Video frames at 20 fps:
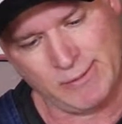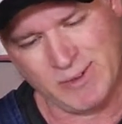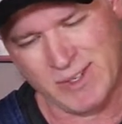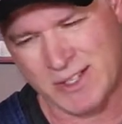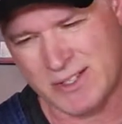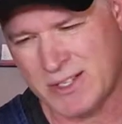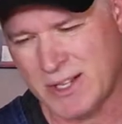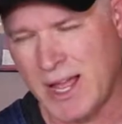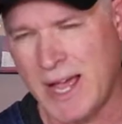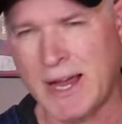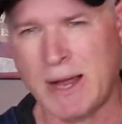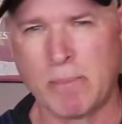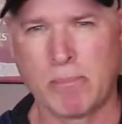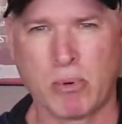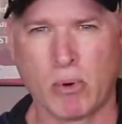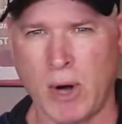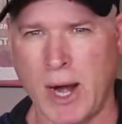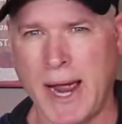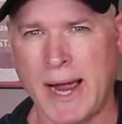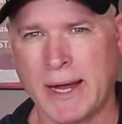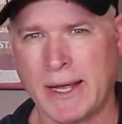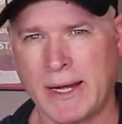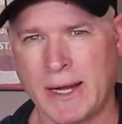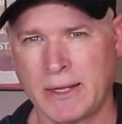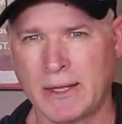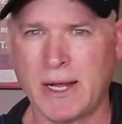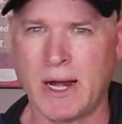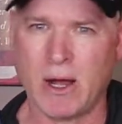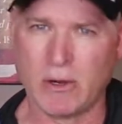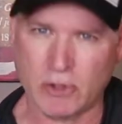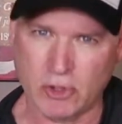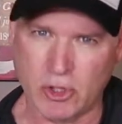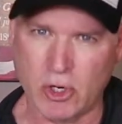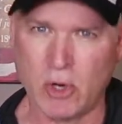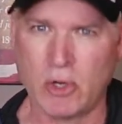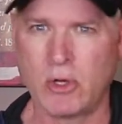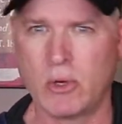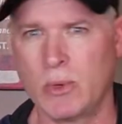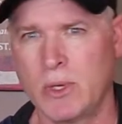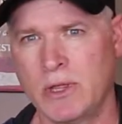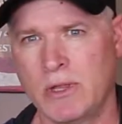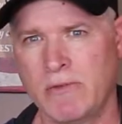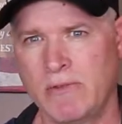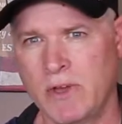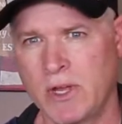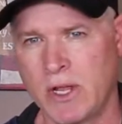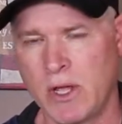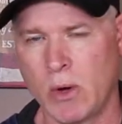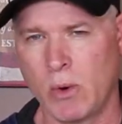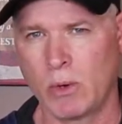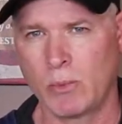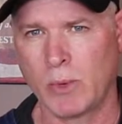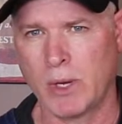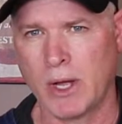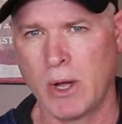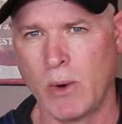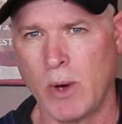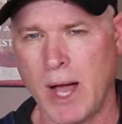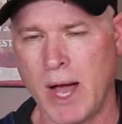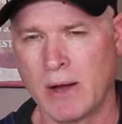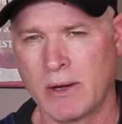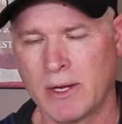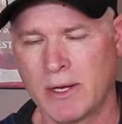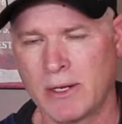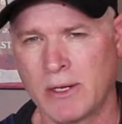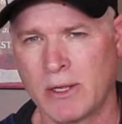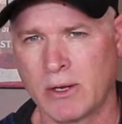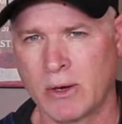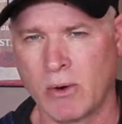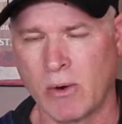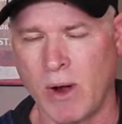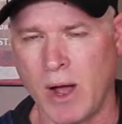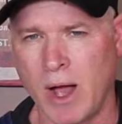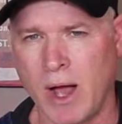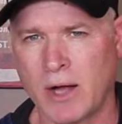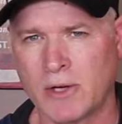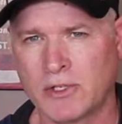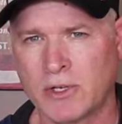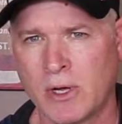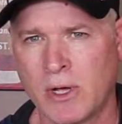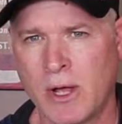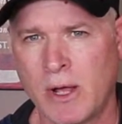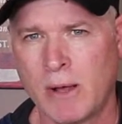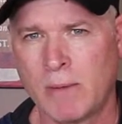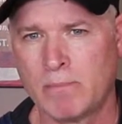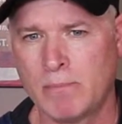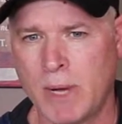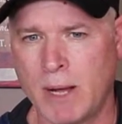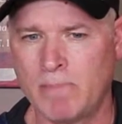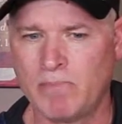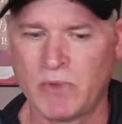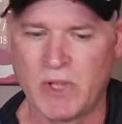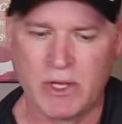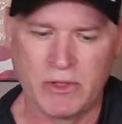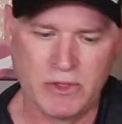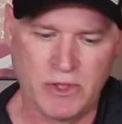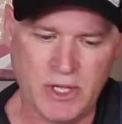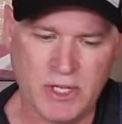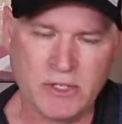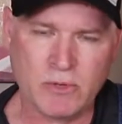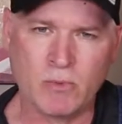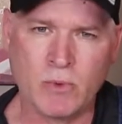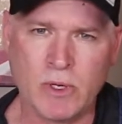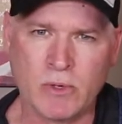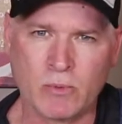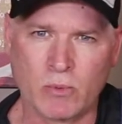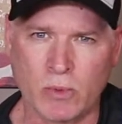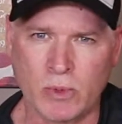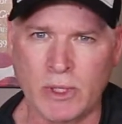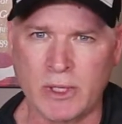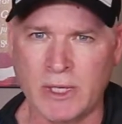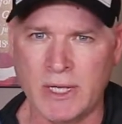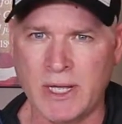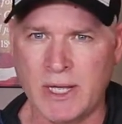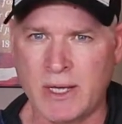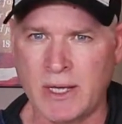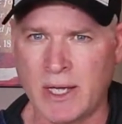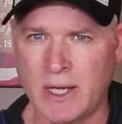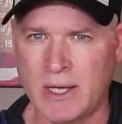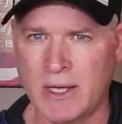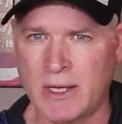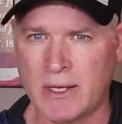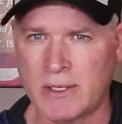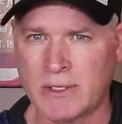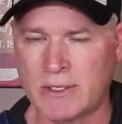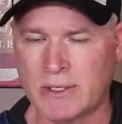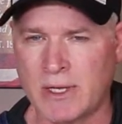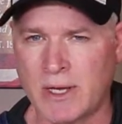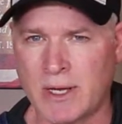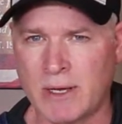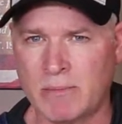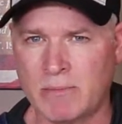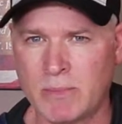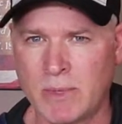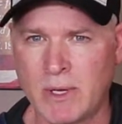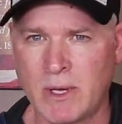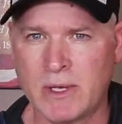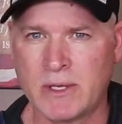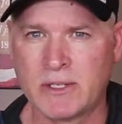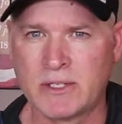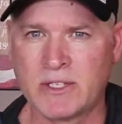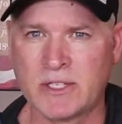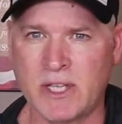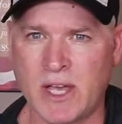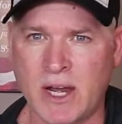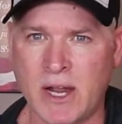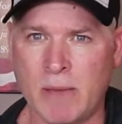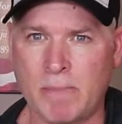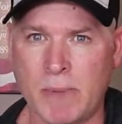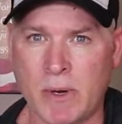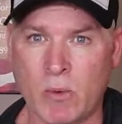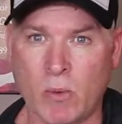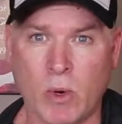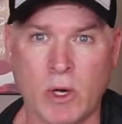It's like a bracketing that I'll show you in the video when we go out into the garage. But this one really is set up and